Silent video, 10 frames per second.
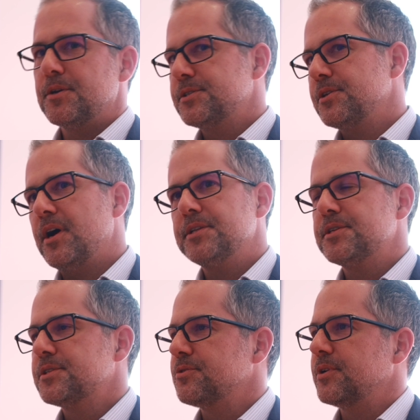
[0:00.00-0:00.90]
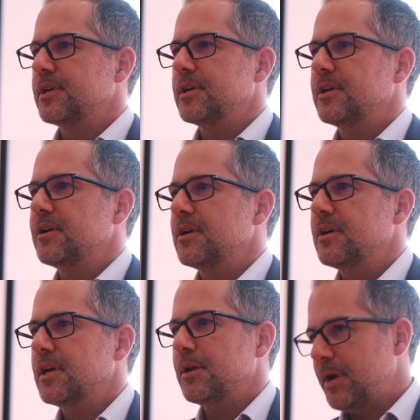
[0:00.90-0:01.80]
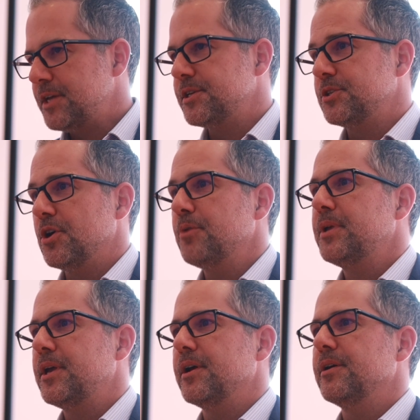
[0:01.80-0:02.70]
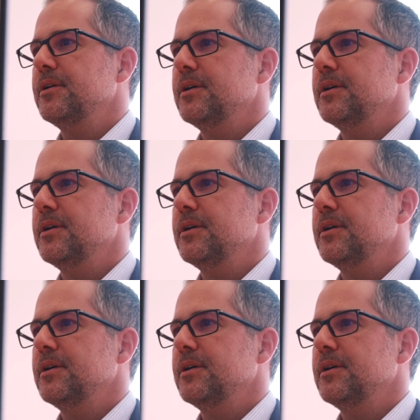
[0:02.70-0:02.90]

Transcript: science is doing an amazing job here.